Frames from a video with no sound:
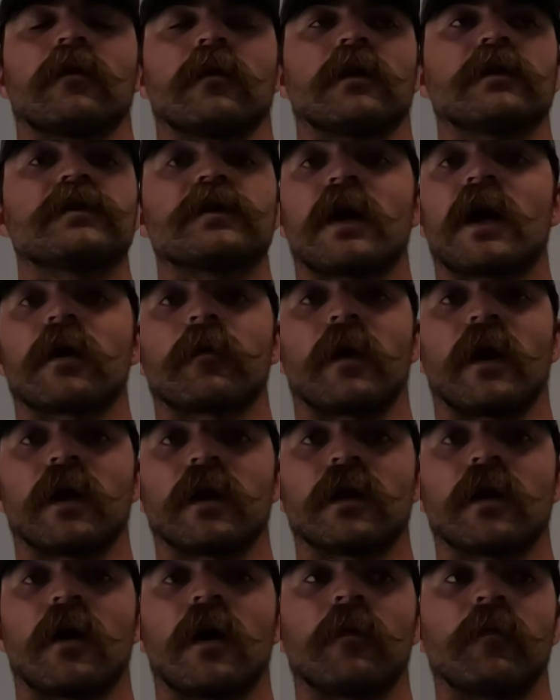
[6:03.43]
Let's talk about
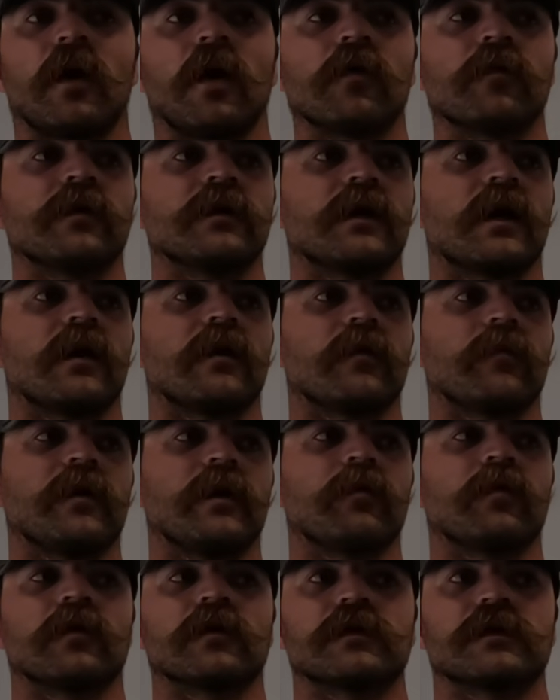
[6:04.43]
it. I'm open to other
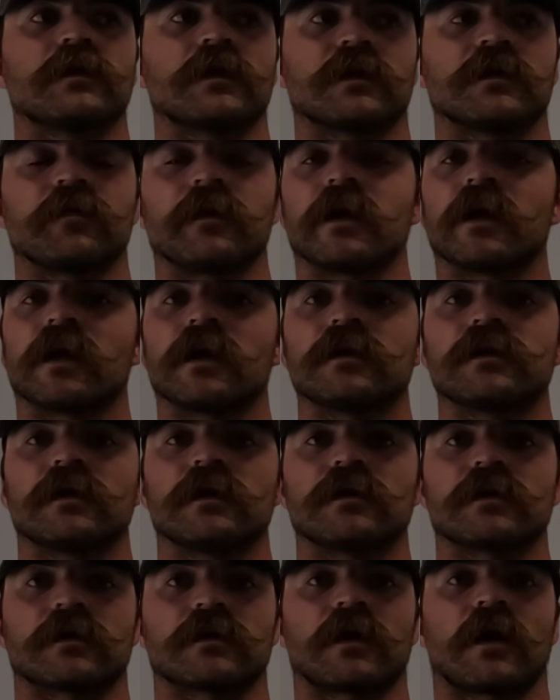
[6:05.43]
people's
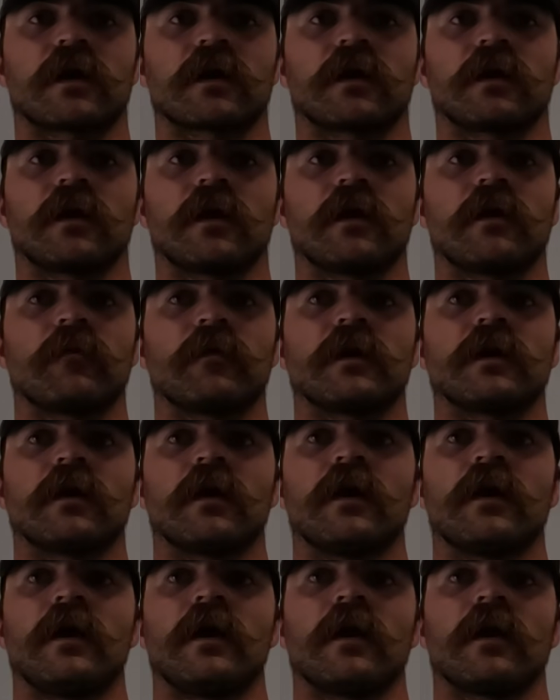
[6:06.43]
experiences and talking to them, and
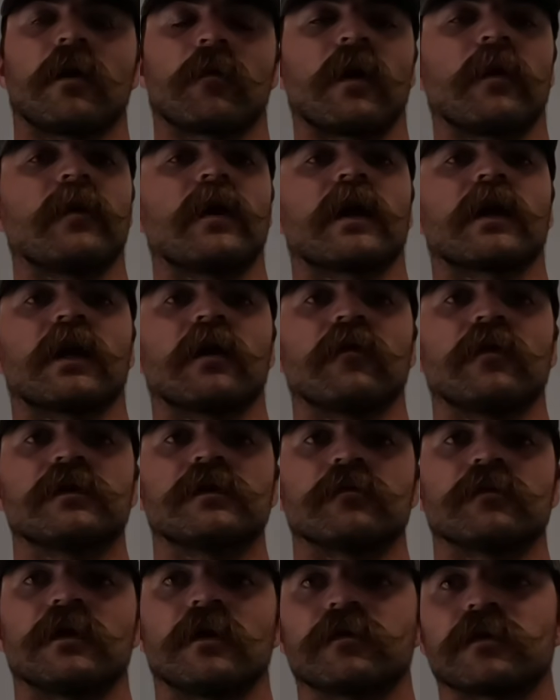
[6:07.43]
maybe I can give you
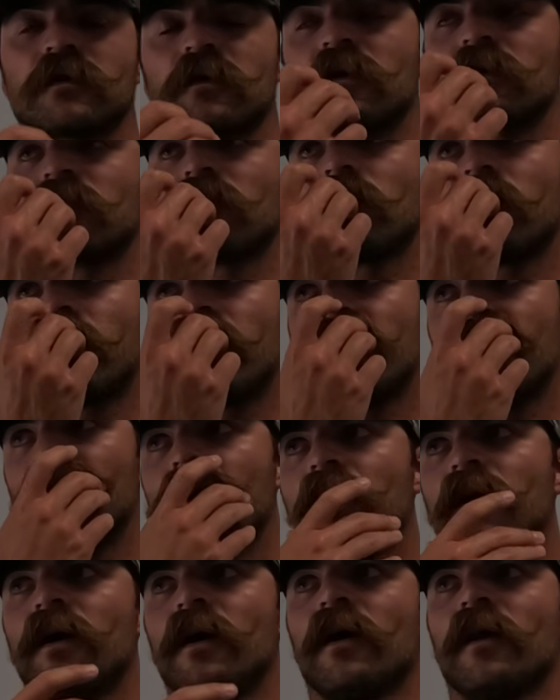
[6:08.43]
some tips along the way.
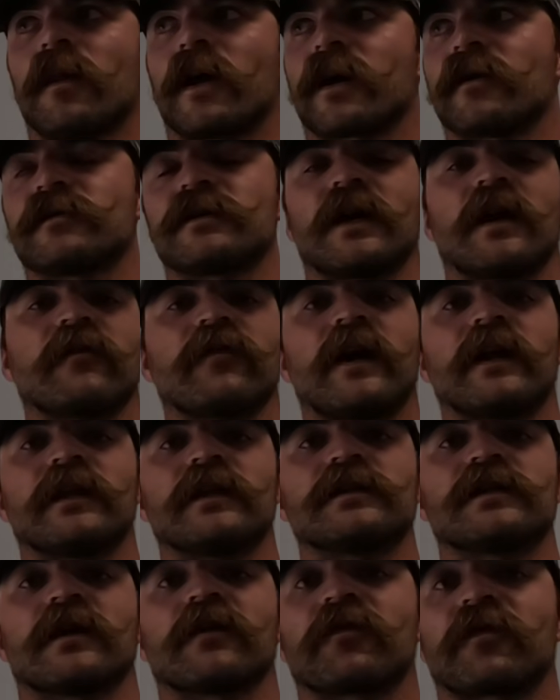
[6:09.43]
Like I said, I've had
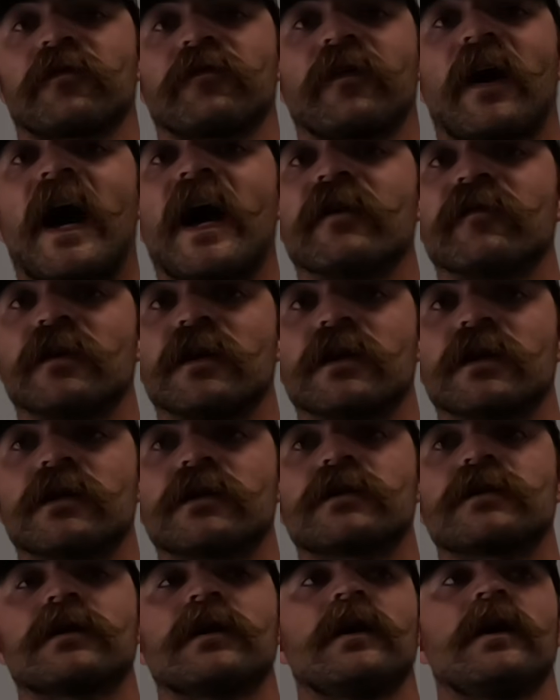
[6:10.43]
this thing for 5
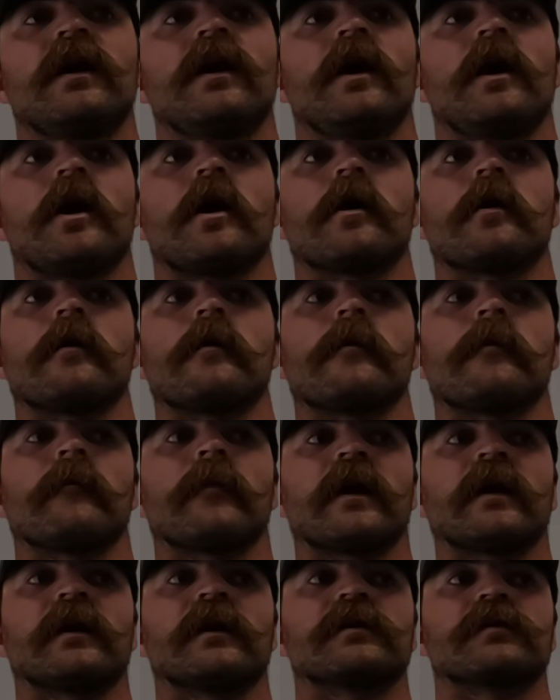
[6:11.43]
years,
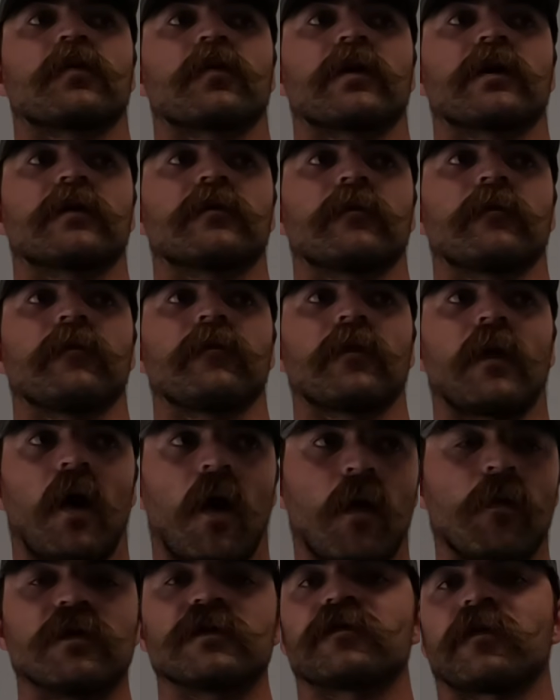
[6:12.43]
and it's worked
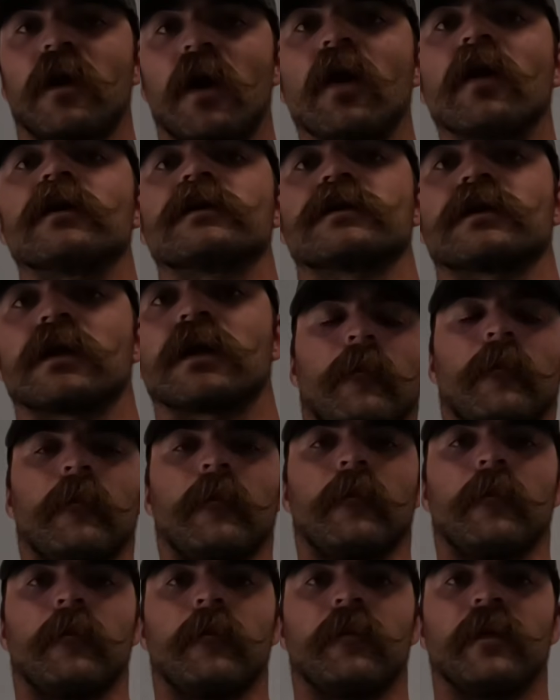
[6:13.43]
almost flawlessly.
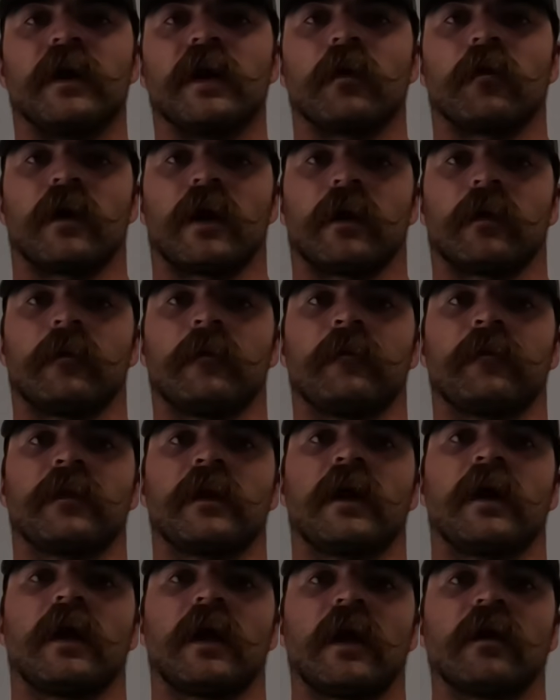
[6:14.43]
But anyway,
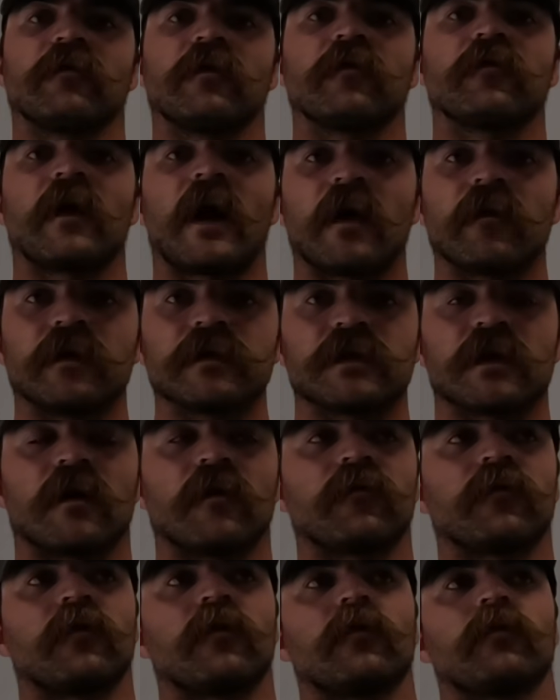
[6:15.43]
if you found this
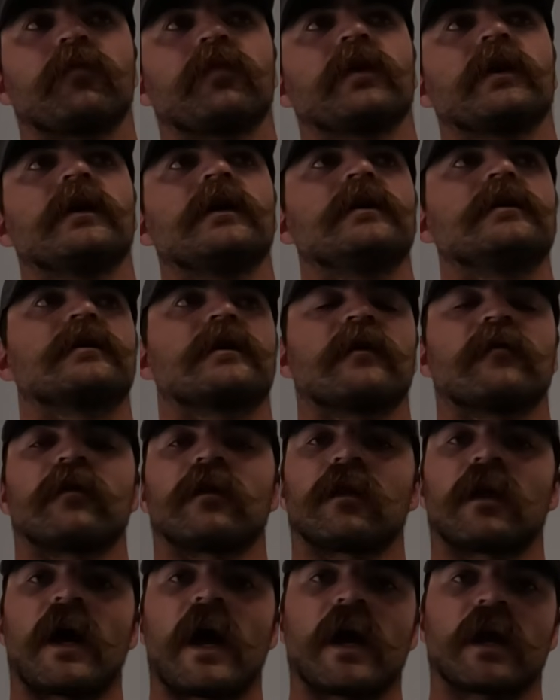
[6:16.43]
helpful, please give it a
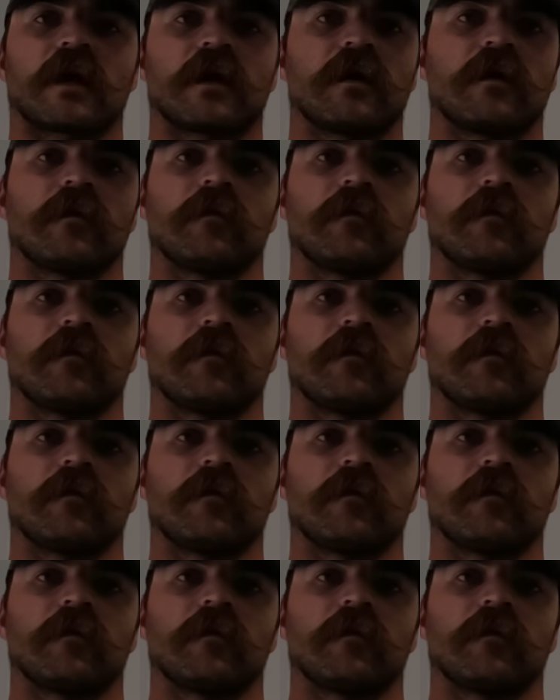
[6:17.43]
like.